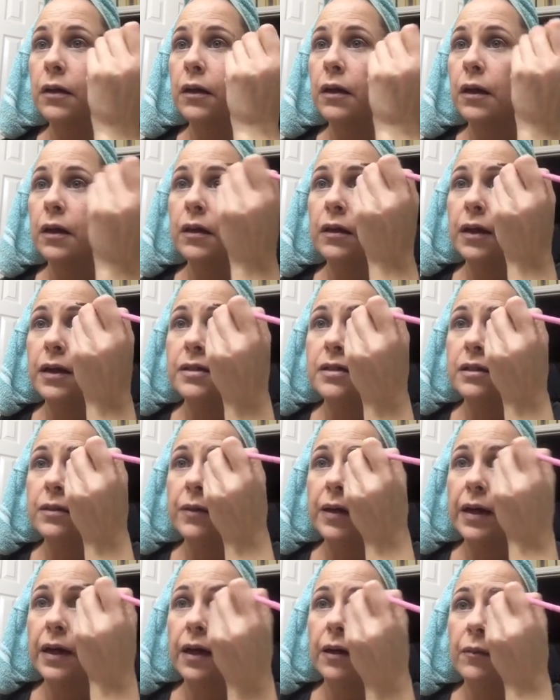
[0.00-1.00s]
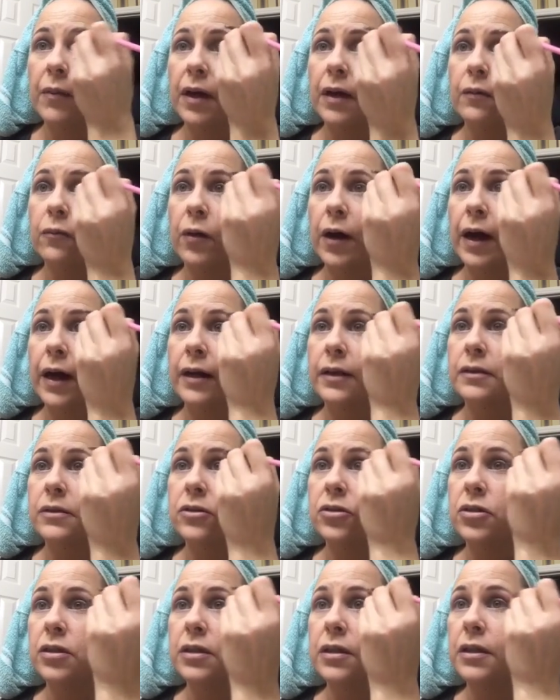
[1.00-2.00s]
And last time I got mine waxed,
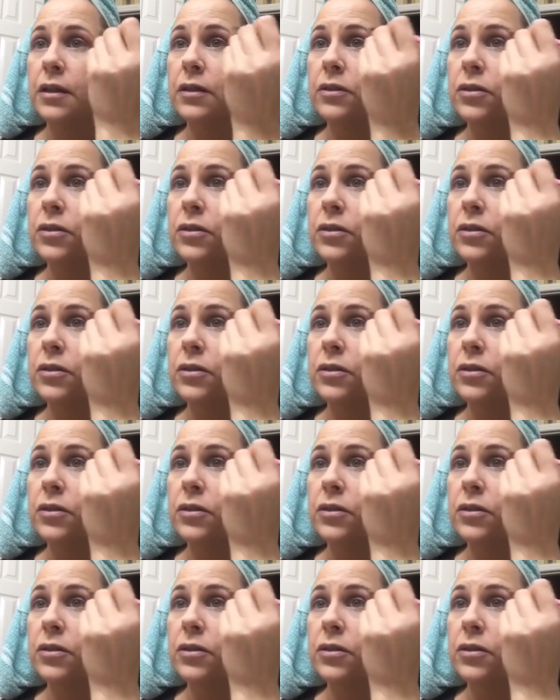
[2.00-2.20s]
she did